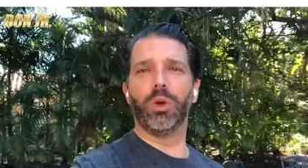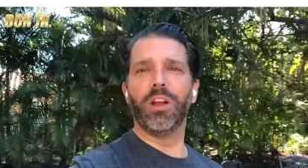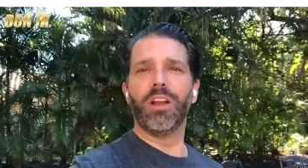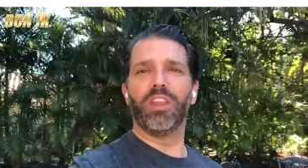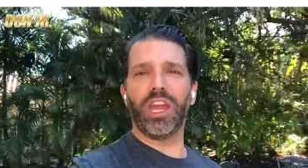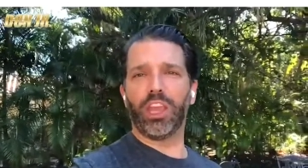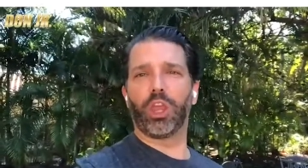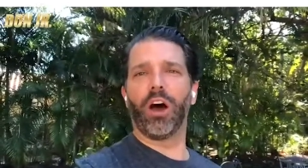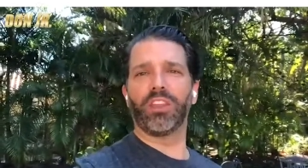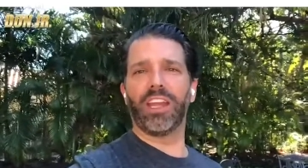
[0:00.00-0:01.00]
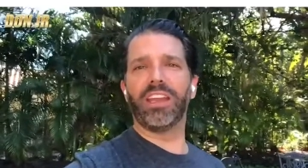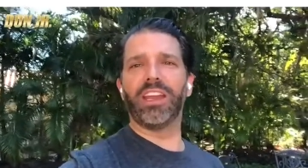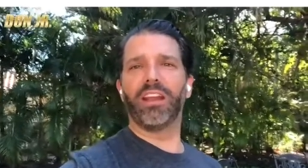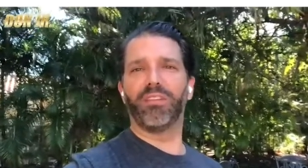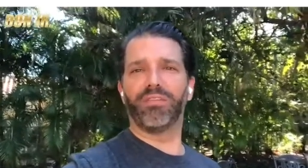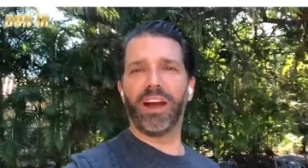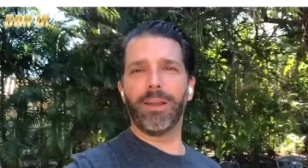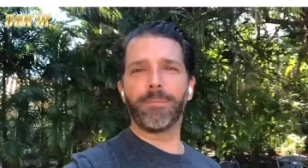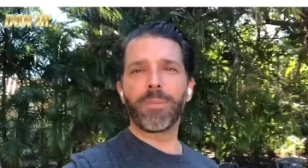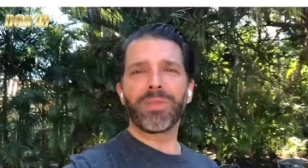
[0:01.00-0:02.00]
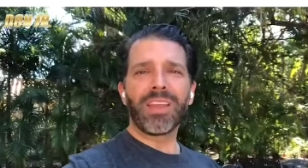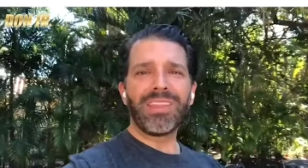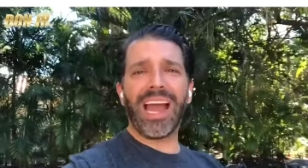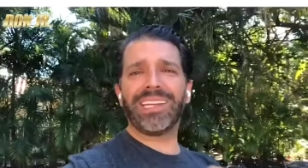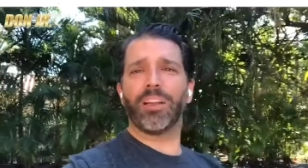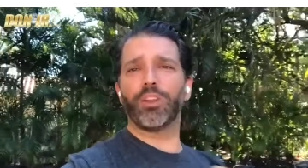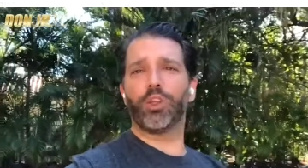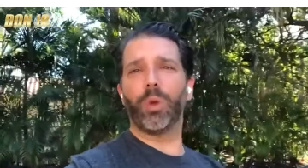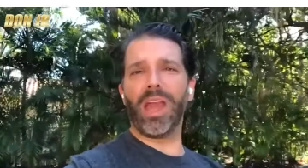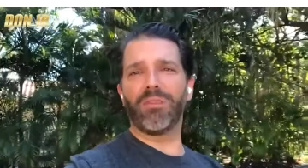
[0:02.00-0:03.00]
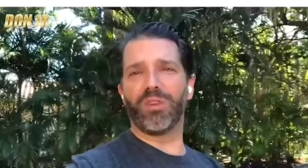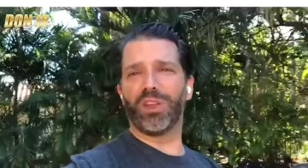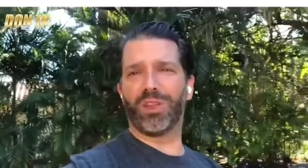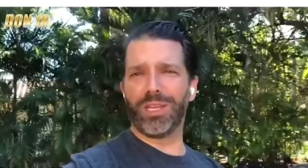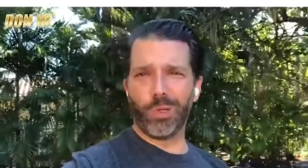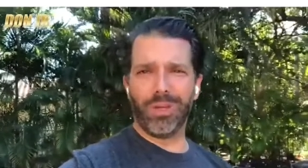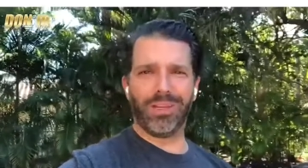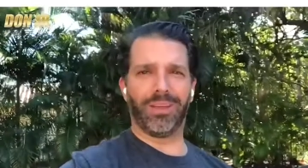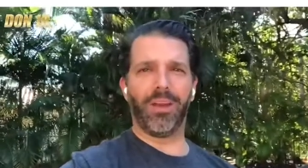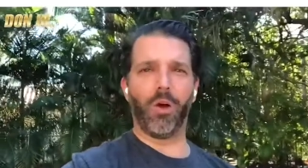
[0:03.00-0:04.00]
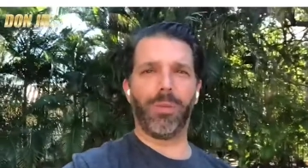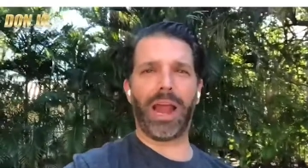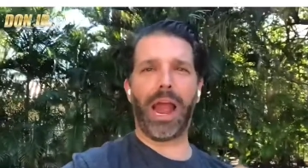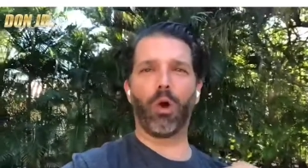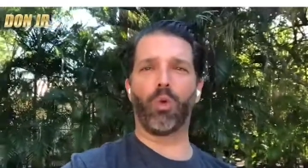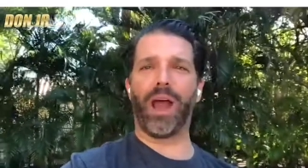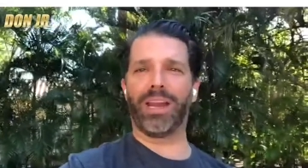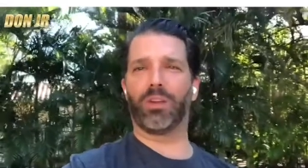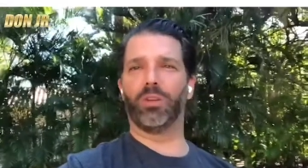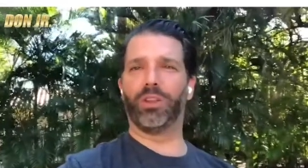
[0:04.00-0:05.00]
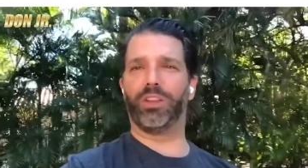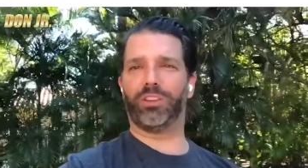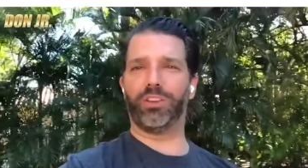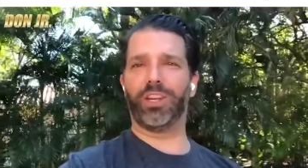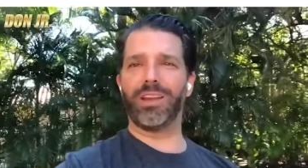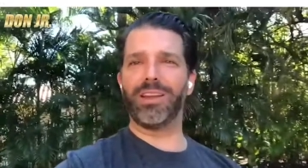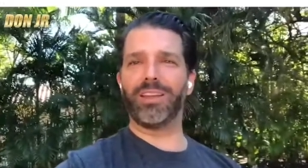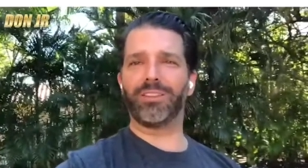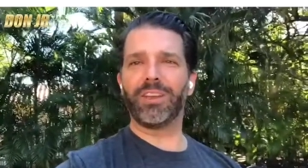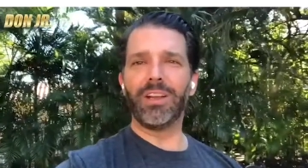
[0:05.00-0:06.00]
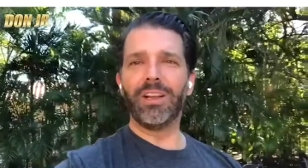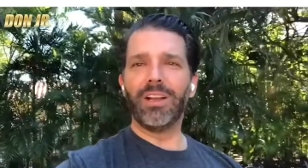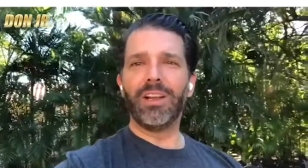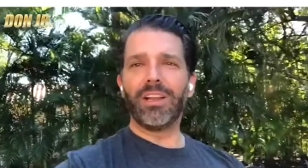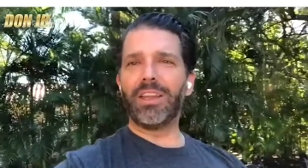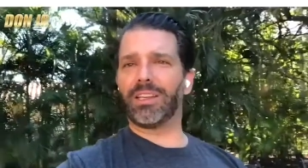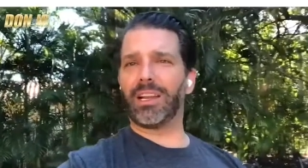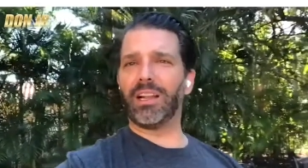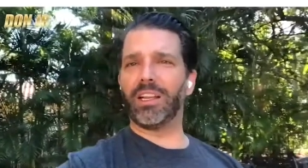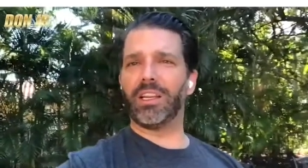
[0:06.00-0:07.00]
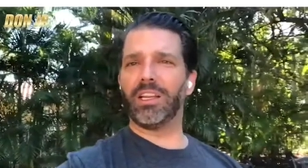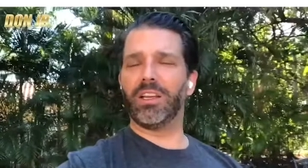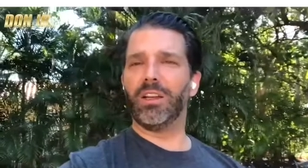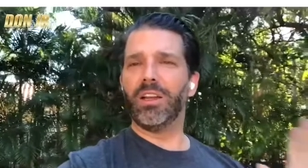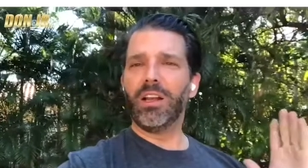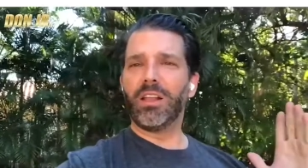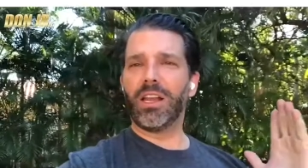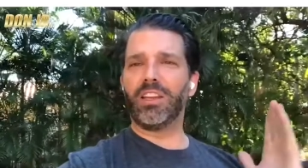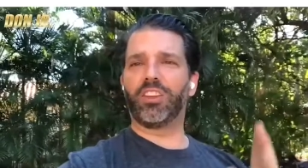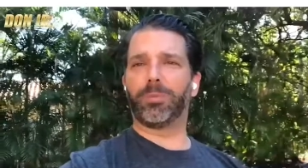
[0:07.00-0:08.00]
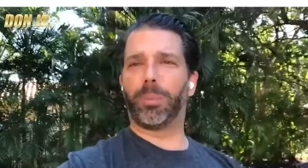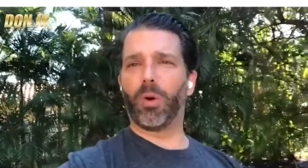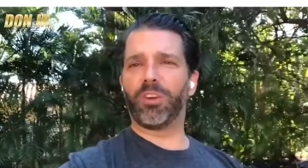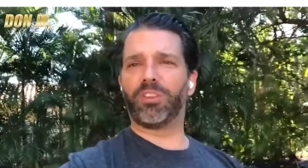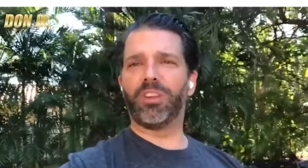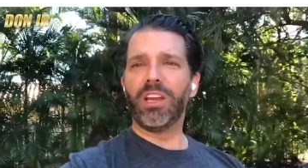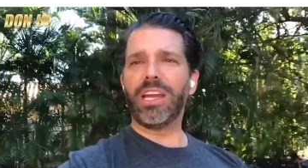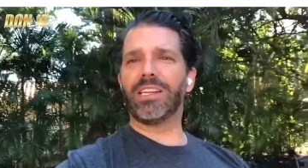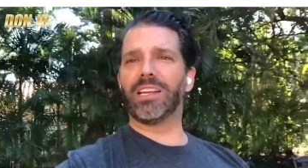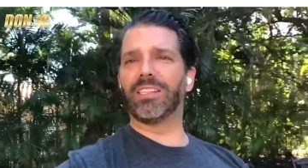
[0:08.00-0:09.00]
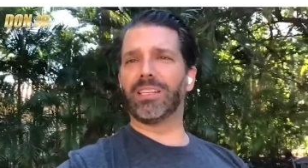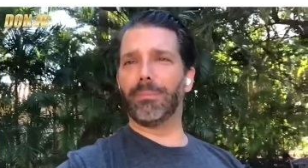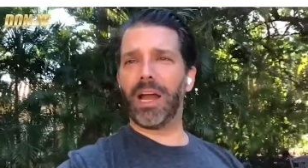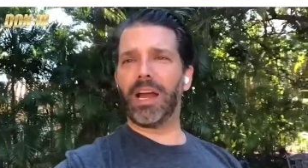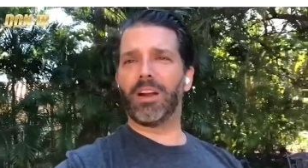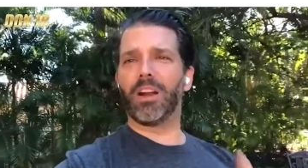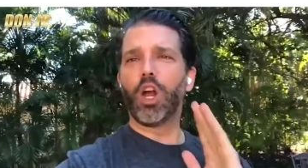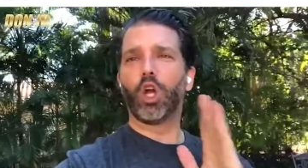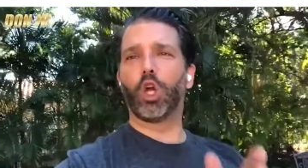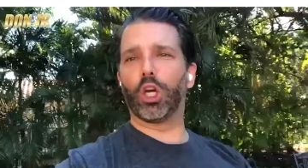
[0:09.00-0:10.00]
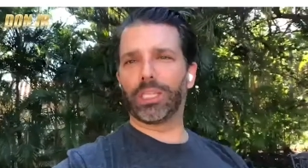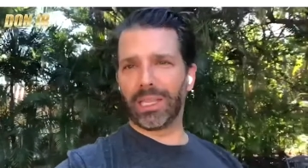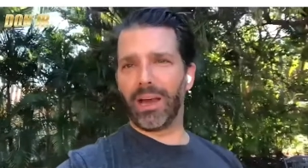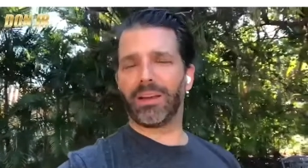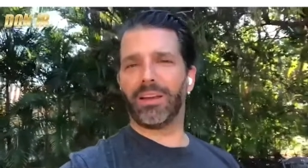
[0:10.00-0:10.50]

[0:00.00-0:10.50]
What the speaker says: they thought they needed to fight. That tells you everything you need to know about how radical this agenda is. They're telling you that in sports, it doesn't matter. Good luck.